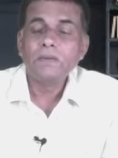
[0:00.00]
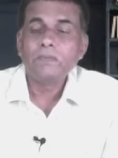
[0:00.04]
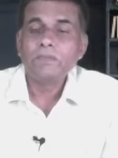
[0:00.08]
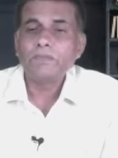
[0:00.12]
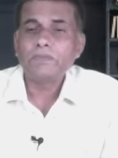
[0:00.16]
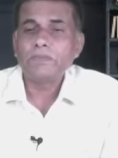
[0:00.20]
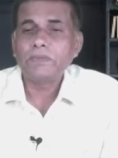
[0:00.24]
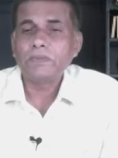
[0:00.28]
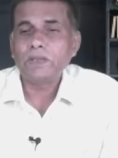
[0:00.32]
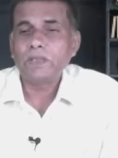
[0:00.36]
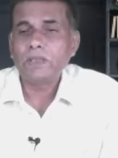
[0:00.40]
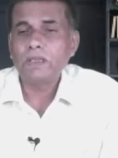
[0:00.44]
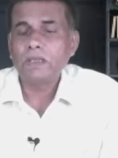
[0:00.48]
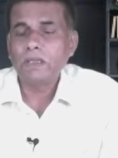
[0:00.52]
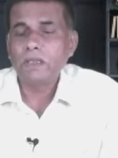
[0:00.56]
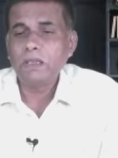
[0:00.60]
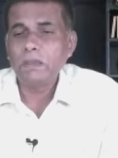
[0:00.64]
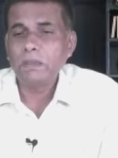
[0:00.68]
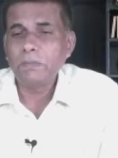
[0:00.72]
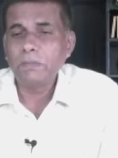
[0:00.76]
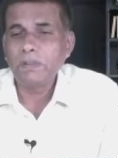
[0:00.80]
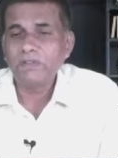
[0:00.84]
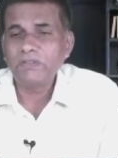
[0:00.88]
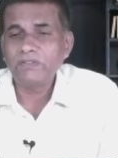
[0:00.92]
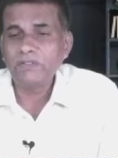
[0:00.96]
mm,
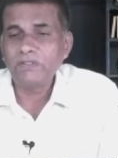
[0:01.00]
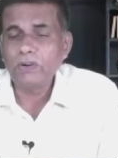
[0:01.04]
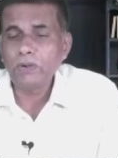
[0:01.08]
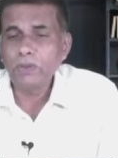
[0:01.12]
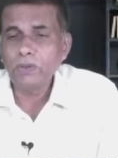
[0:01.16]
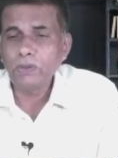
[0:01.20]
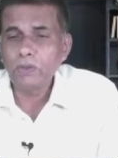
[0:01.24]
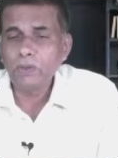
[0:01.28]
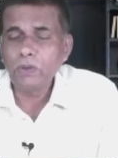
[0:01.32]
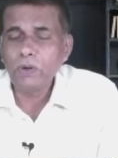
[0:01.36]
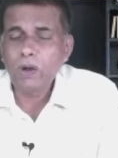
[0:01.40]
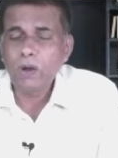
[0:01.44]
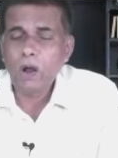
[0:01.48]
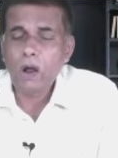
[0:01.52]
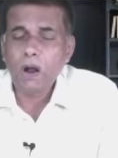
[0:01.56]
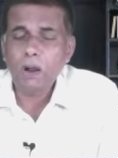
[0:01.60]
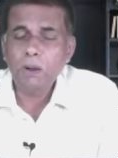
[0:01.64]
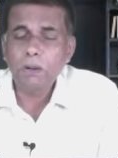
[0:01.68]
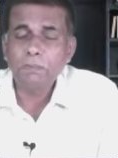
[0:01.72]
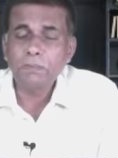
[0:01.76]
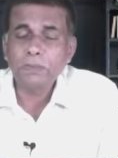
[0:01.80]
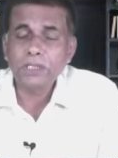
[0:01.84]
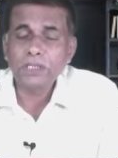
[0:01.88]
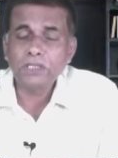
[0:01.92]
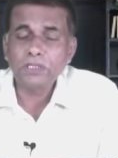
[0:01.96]
uh, before you,
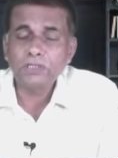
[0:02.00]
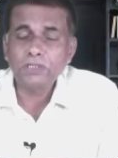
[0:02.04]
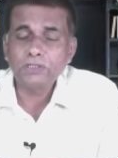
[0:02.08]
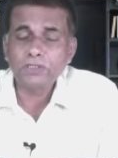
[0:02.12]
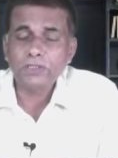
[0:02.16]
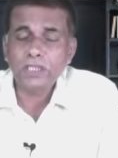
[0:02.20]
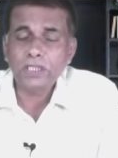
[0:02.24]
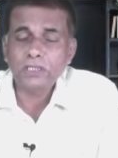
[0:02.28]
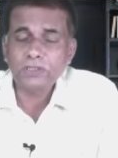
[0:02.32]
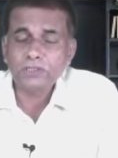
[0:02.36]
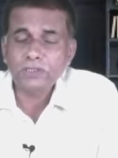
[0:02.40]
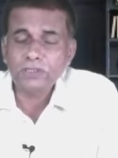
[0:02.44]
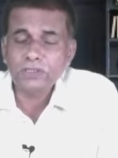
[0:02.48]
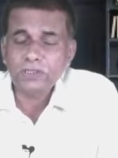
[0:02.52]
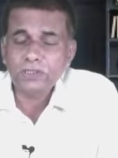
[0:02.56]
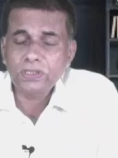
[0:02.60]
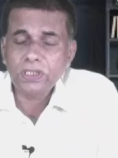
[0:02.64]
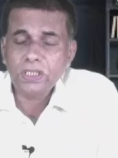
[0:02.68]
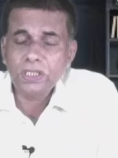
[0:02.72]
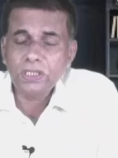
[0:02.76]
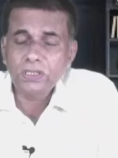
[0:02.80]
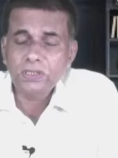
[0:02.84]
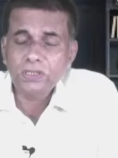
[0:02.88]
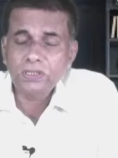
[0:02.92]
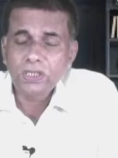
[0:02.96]
all brothers and
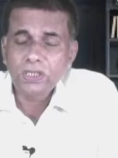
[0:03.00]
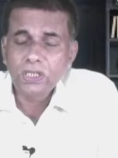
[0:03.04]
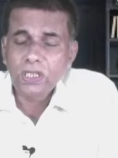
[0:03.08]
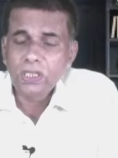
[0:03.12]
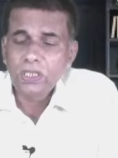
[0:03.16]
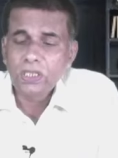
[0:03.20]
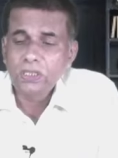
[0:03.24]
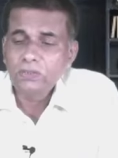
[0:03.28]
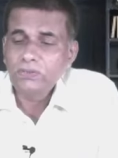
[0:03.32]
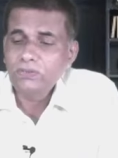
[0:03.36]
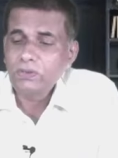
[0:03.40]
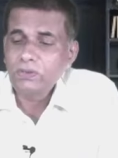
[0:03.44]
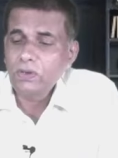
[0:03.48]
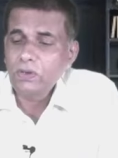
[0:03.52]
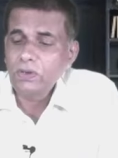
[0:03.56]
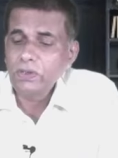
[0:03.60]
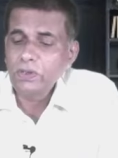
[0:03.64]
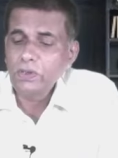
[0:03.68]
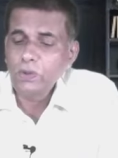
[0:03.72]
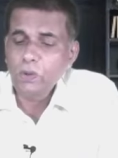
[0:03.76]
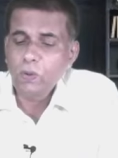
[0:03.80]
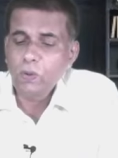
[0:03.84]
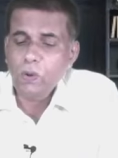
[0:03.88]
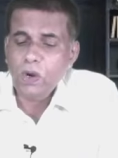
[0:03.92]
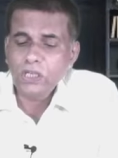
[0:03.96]
sisters, for
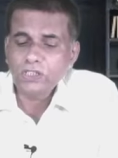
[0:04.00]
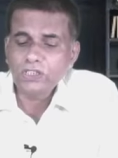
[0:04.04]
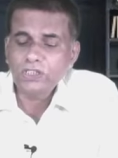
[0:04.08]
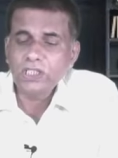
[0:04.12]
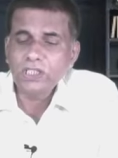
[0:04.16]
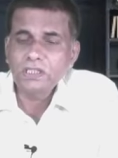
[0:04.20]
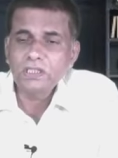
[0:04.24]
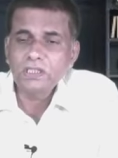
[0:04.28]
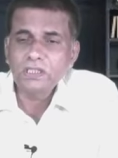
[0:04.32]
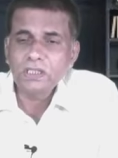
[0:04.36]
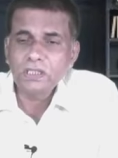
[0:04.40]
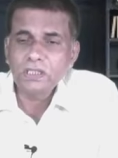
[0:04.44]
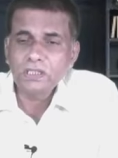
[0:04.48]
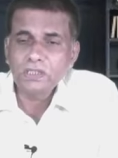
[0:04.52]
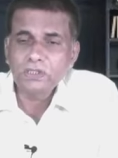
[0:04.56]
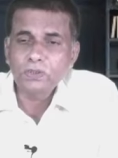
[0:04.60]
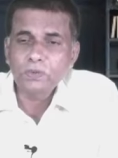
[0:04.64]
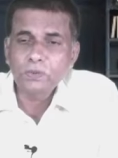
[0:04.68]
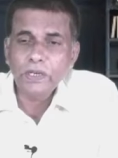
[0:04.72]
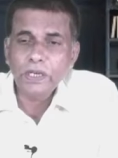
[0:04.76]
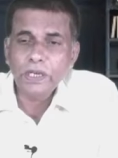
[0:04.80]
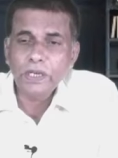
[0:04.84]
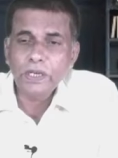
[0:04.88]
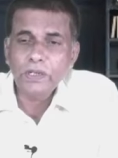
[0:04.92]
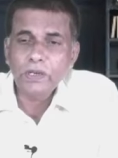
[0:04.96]
you watching this
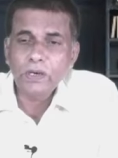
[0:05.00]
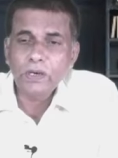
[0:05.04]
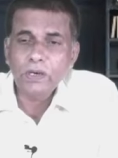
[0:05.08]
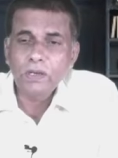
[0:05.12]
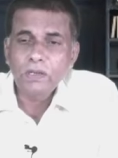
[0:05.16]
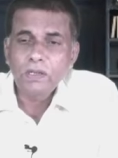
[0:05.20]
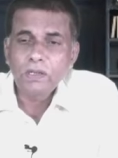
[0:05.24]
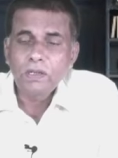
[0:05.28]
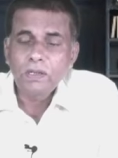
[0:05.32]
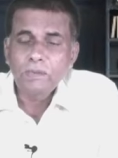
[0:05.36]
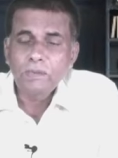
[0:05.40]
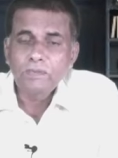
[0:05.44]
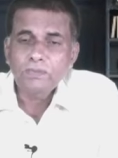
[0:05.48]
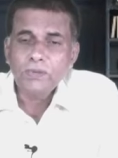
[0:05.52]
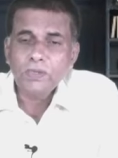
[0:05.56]
video.